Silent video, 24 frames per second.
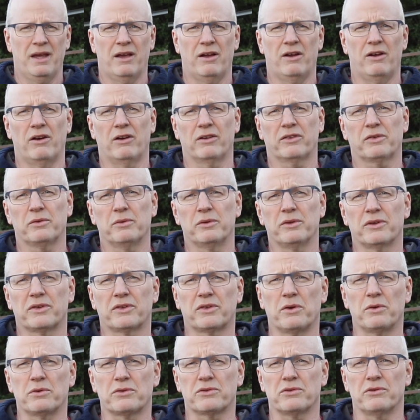and also in the
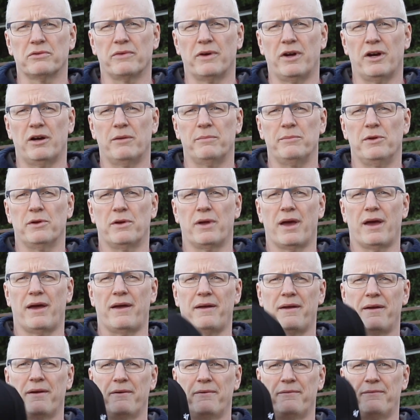social realm, you got
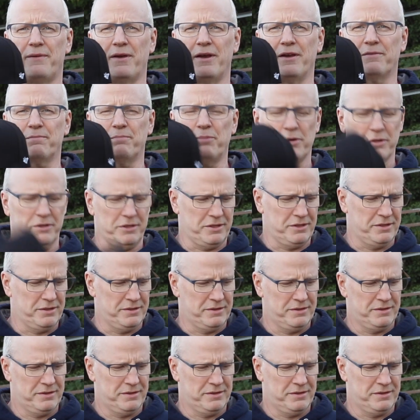Facebook,